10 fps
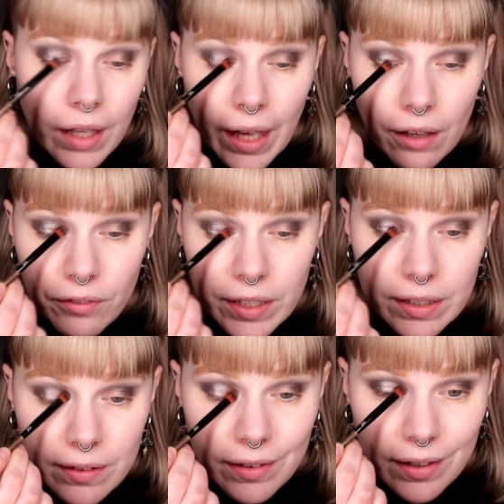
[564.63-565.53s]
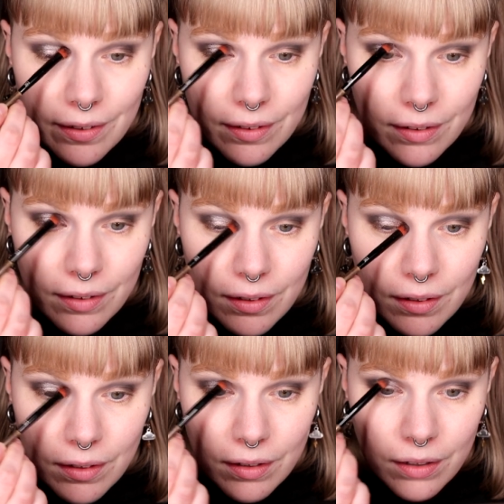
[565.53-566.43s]
having it as
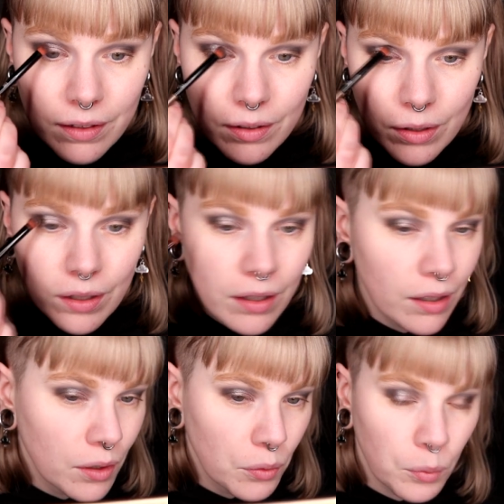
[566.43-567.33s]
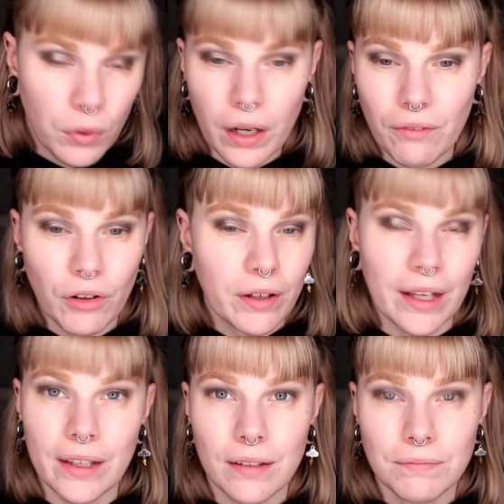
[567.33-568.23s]
whatever
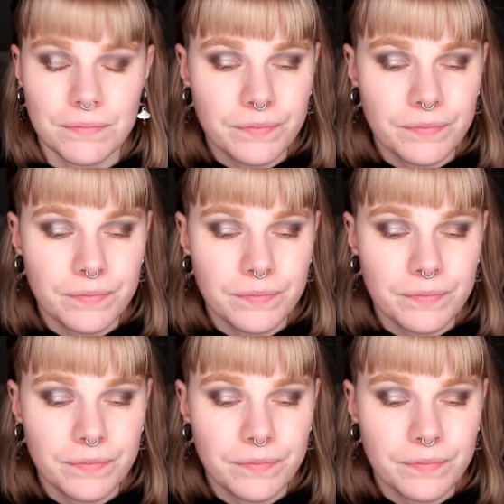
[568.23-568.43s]
day